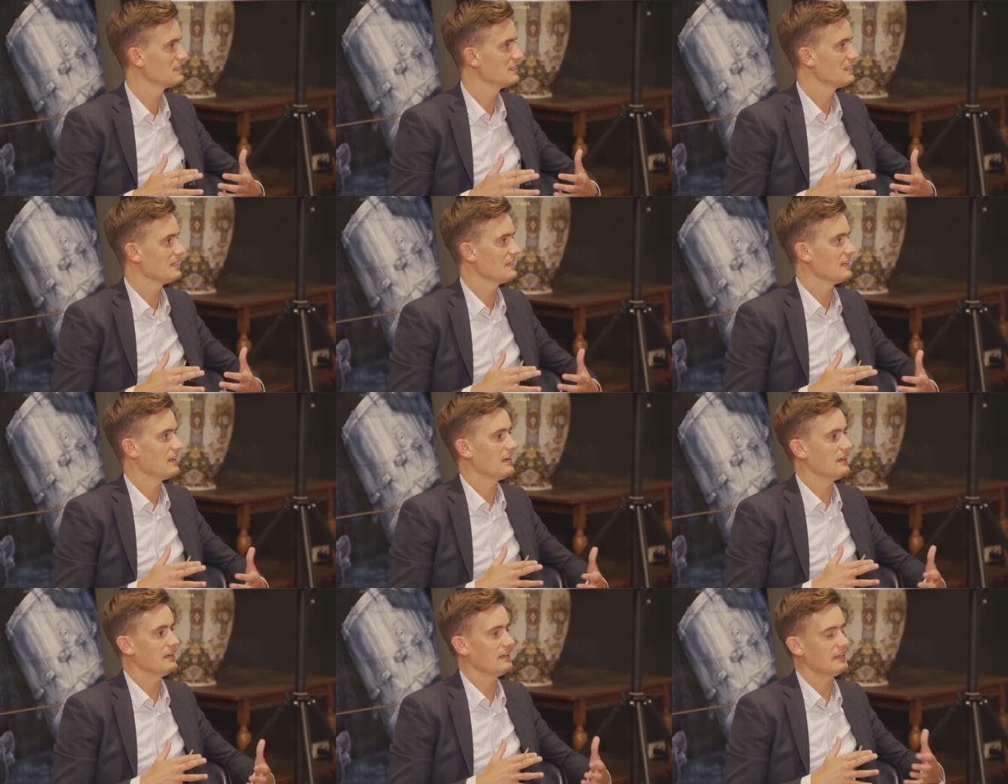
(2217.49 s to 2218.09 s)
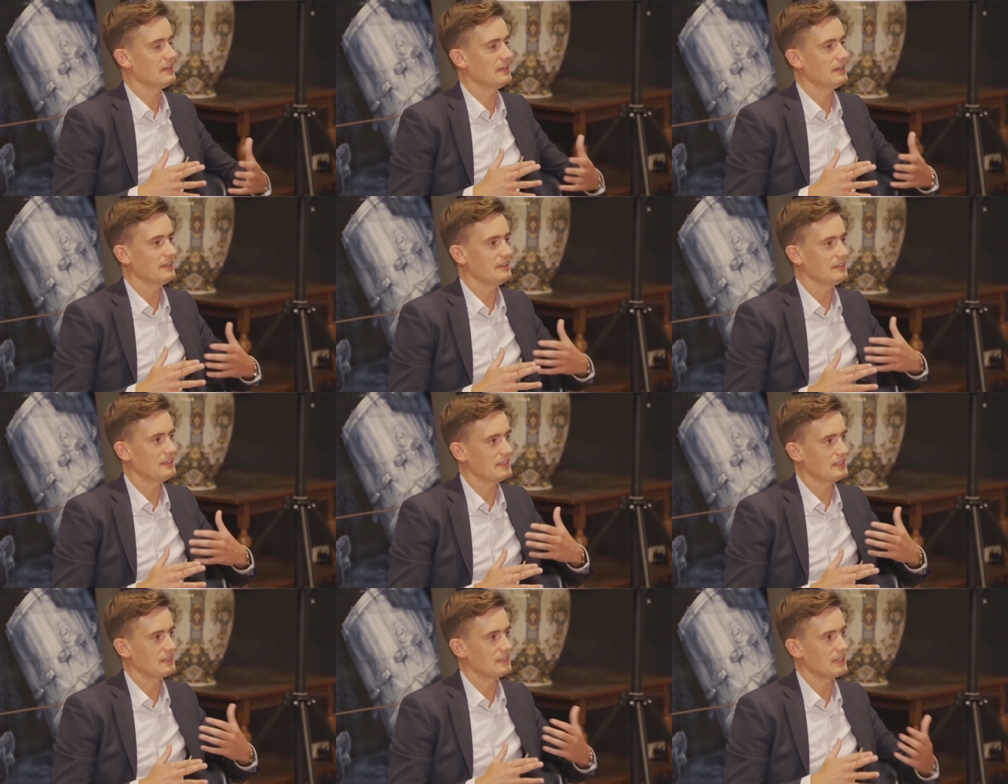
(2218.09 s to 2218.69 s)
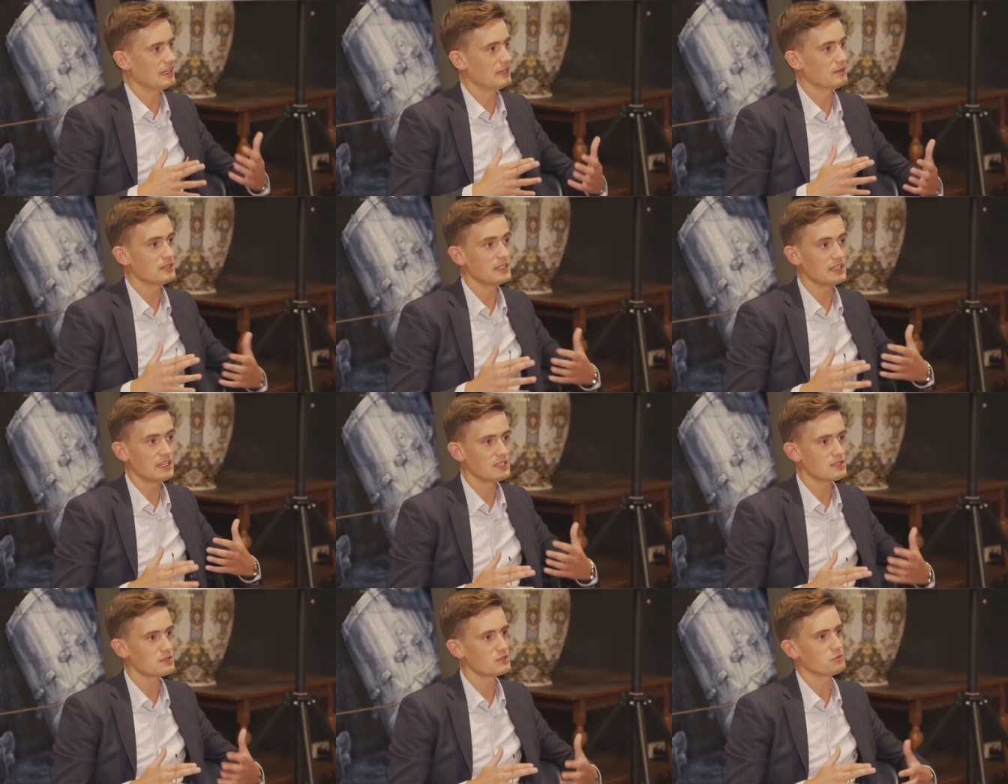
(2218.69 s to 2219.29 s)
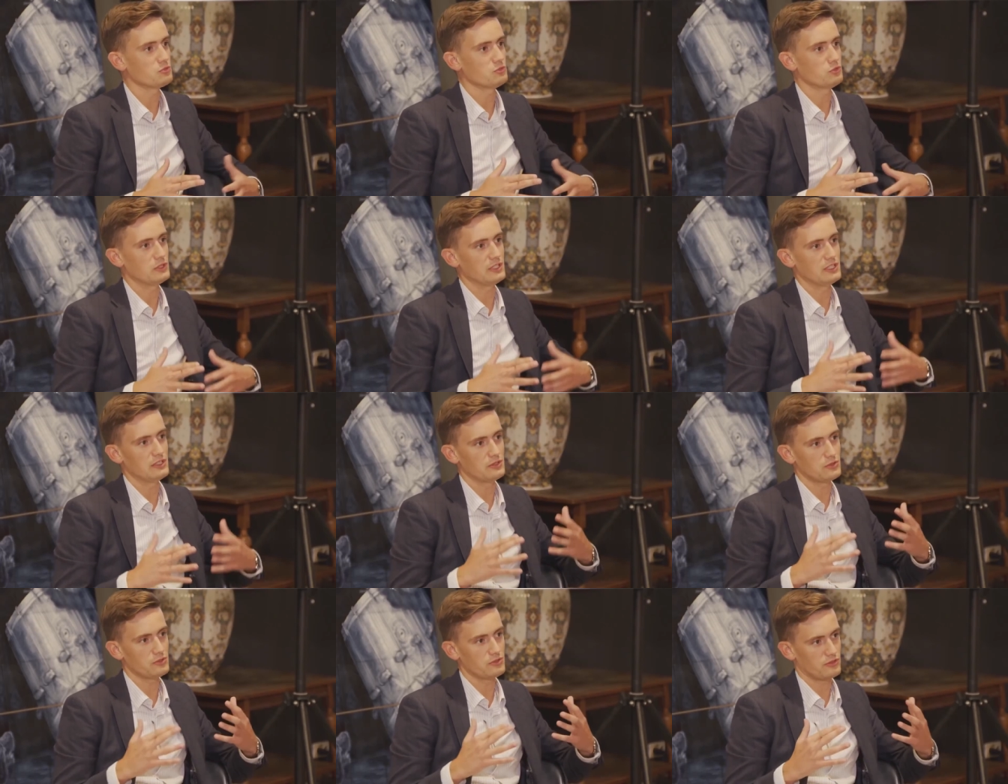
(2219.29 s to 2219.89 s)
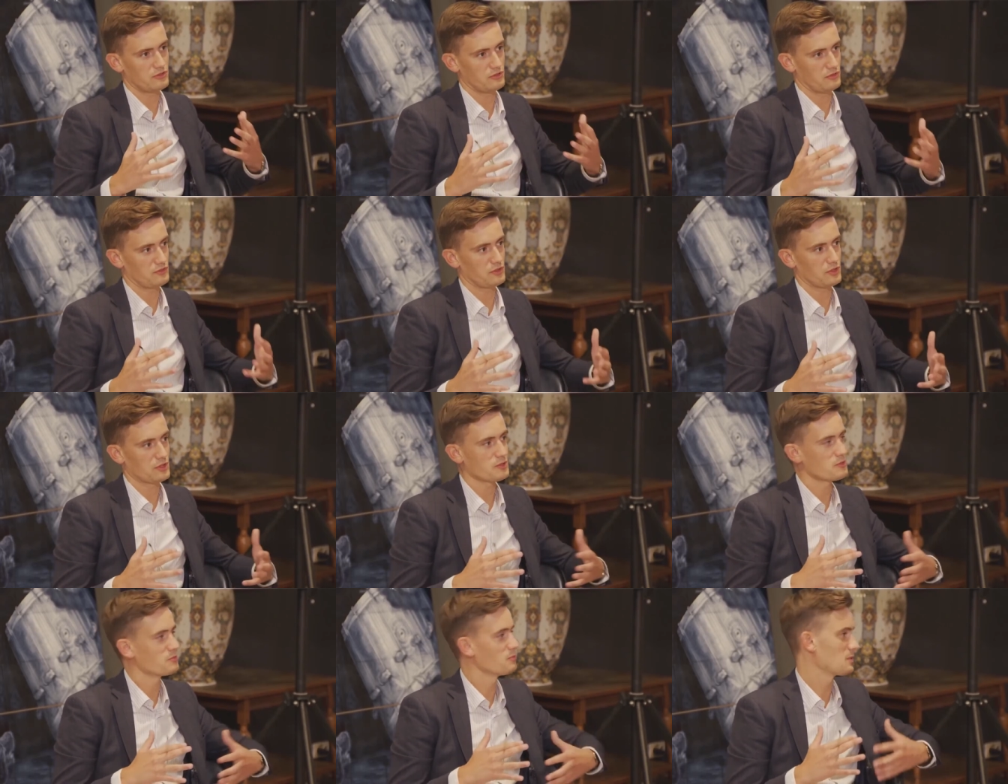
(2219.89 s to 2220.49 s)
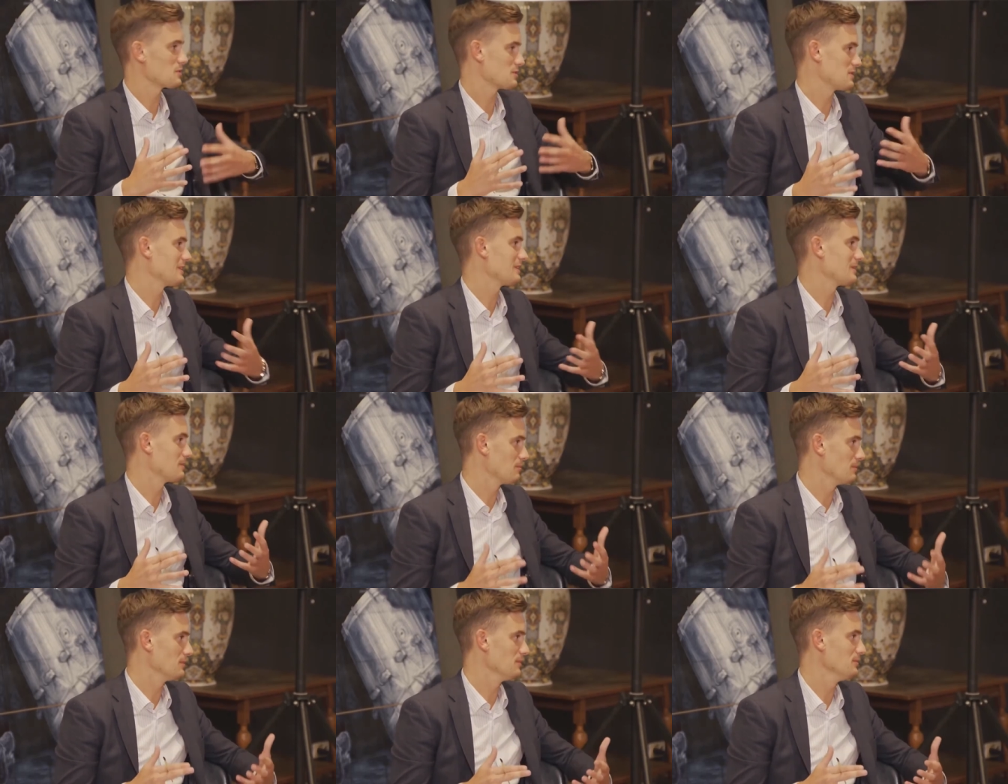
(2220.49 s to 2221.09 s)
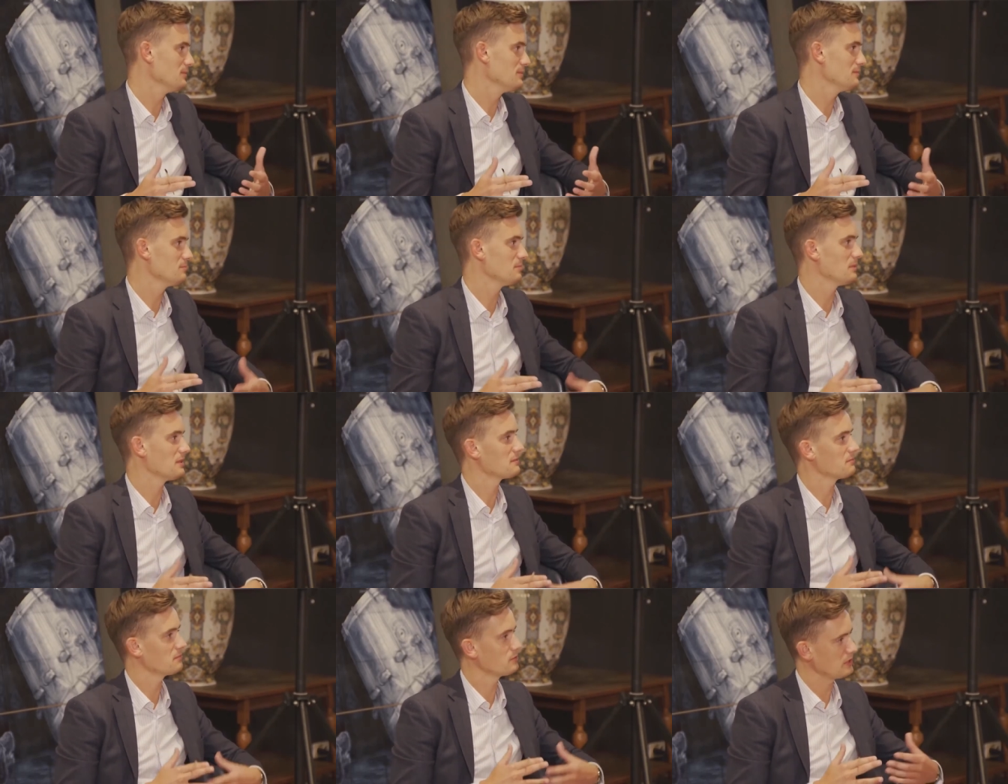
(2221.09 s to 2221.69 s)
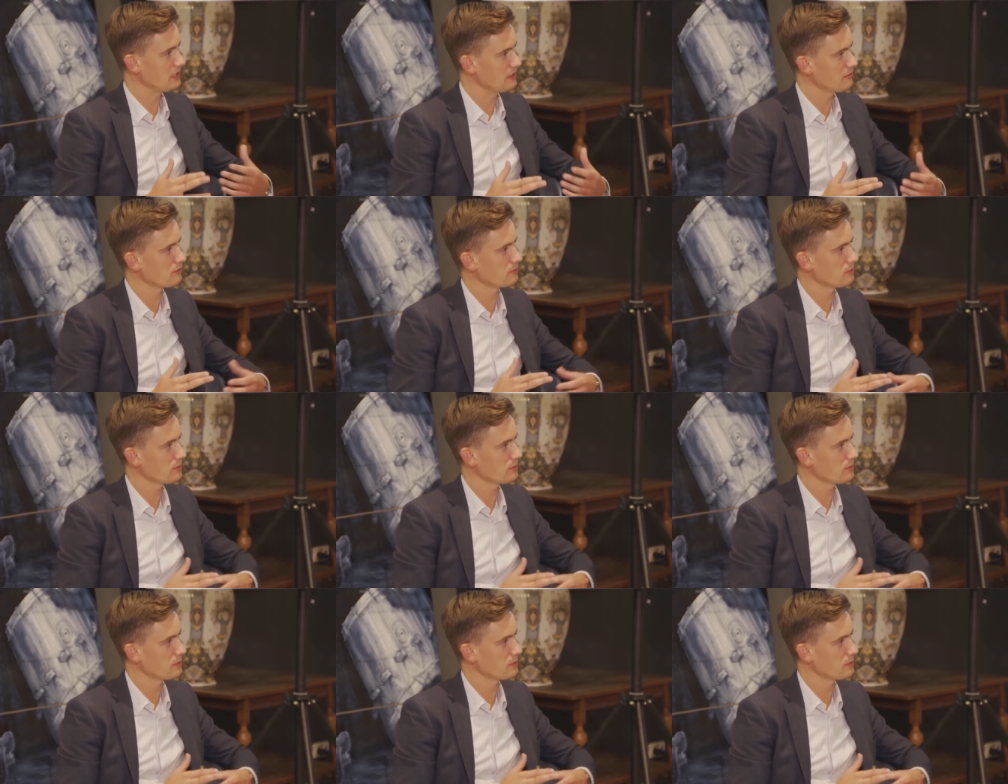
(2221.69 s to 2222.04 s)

Yeah. Uh, and nowadays we use, of course, mostly the blue, but even